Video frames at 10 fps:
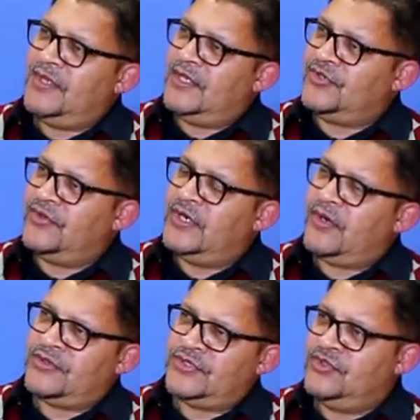that you're going to
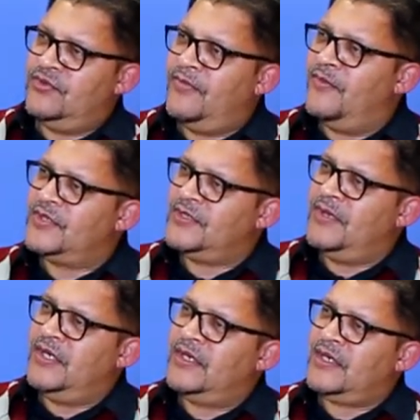consume almost
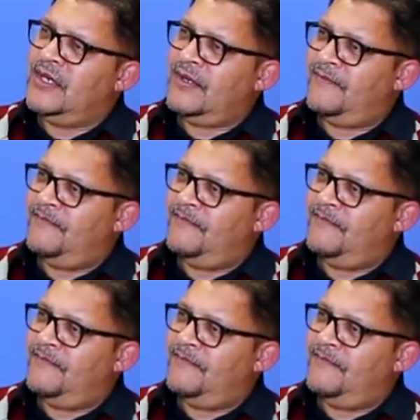immediately,